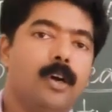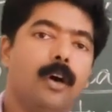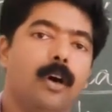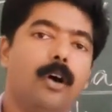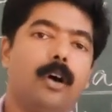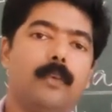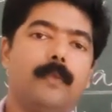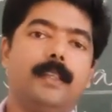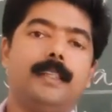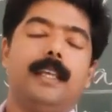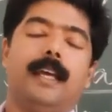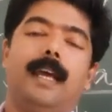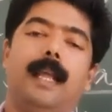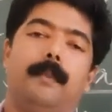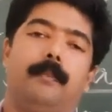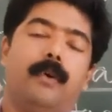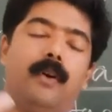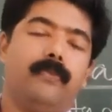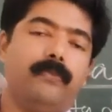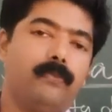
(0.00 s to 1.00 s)
or with the
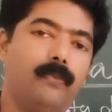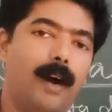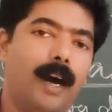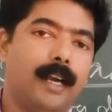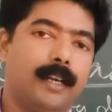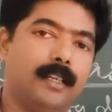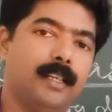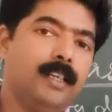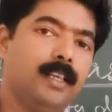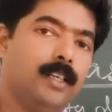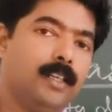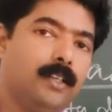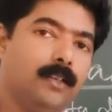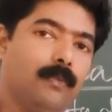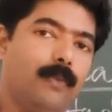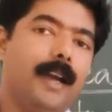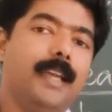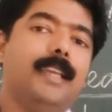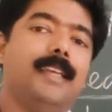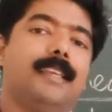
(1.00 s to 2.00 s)
help of what,
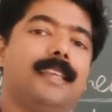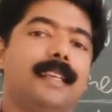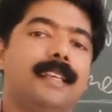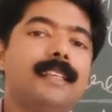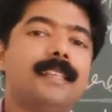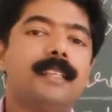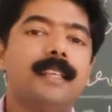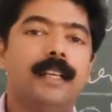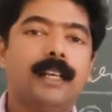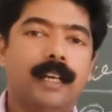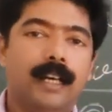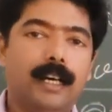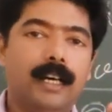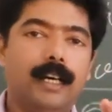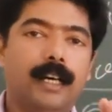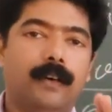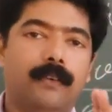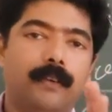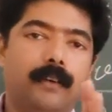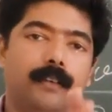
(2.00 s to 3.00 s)
why it is,
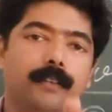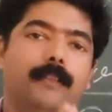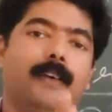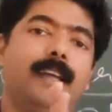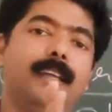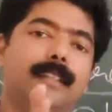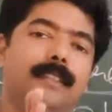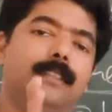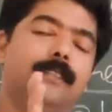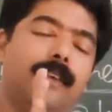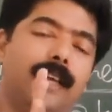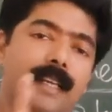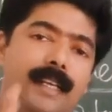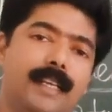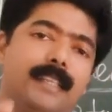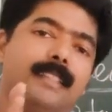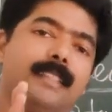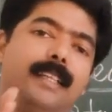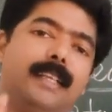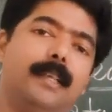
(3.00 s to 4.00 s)
why
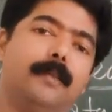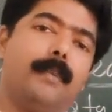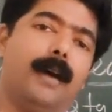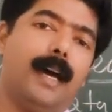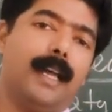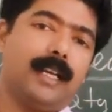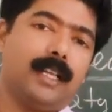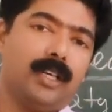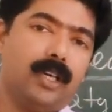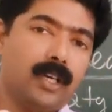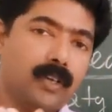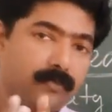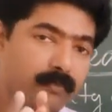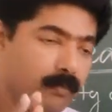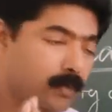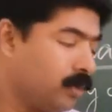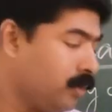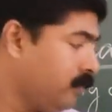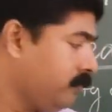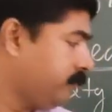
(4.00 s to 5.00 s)
does the demand curve
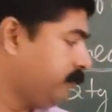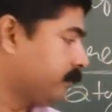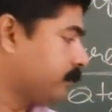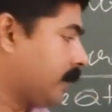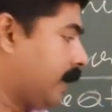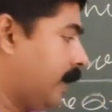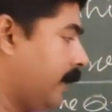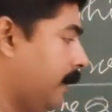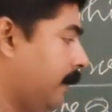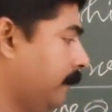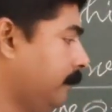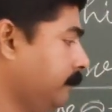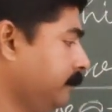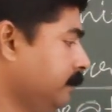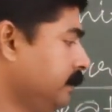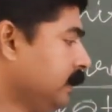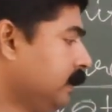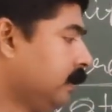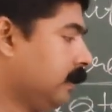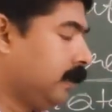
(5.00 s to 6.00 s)
move
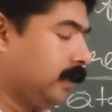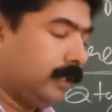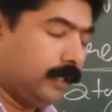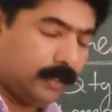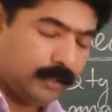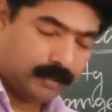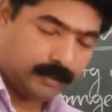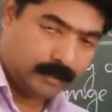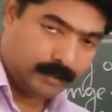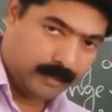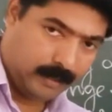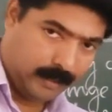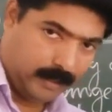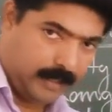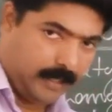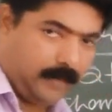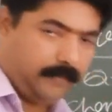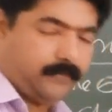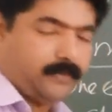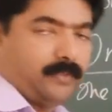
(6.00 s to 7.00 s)
from
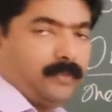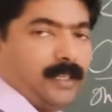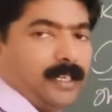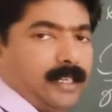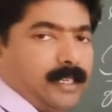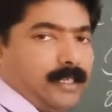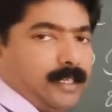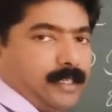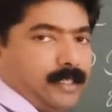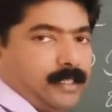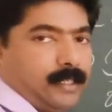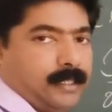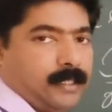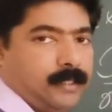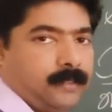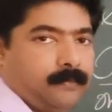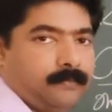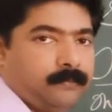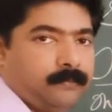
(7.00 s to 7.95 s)
leftwards,